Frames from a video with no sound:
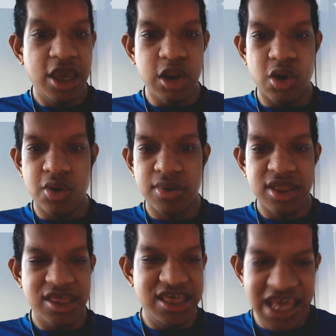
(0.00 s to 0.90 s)
You know,
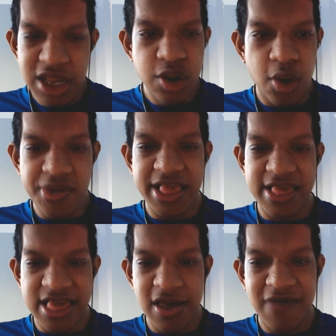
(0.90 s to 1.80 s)
he knows his
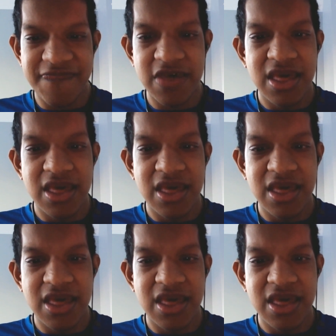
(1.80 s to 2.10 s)
stuff.